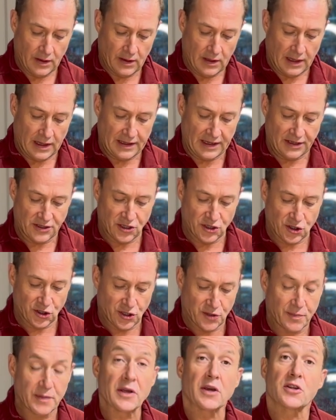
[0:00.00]
And that's just
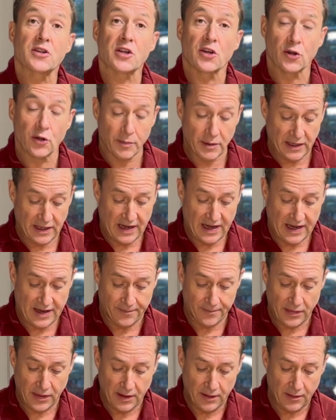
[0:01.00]
because I'm going to be
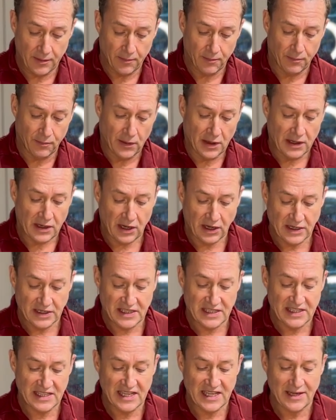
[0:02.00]
kind of
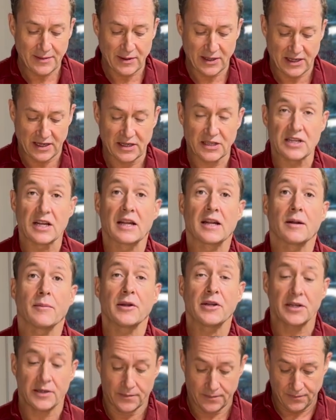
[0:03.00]
steaming this a little
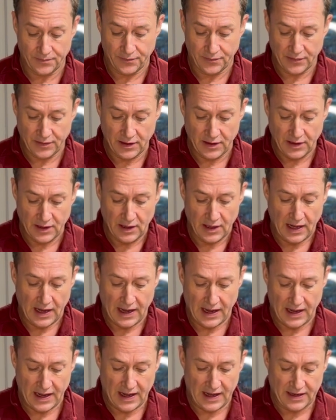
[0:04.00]
bit.
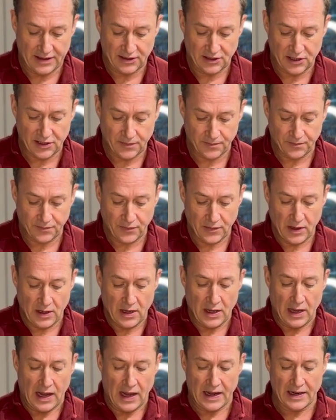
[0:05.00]
And
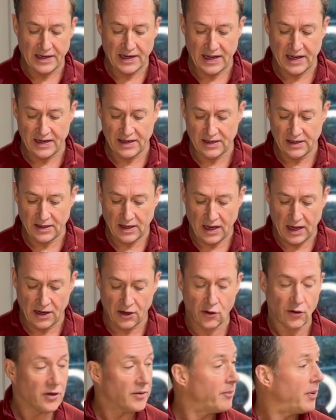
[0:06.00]
then I'm going
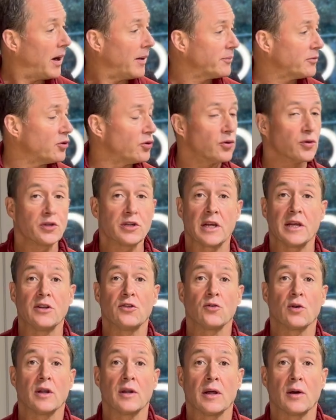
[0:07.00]
to pop those into
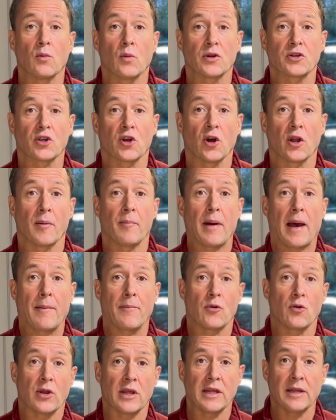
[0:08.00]
what you call a
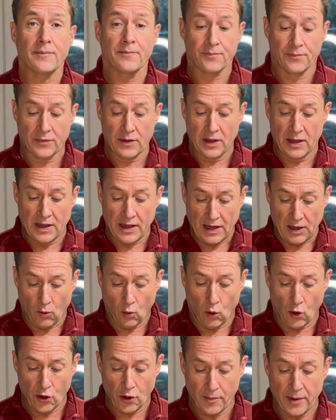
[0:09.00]
bain-marie, a
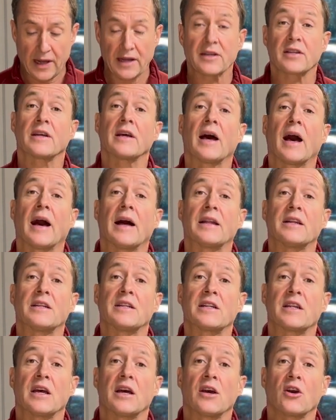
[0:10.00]
water bath, and
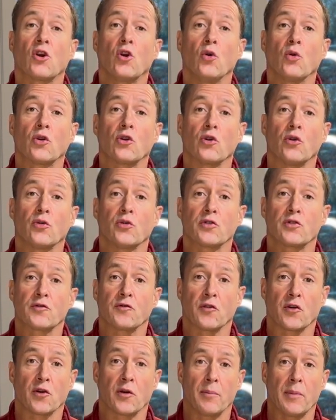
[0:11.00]
cook those
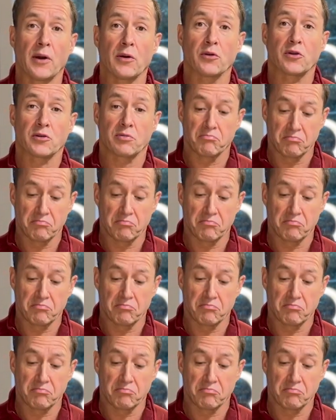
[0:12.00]
for about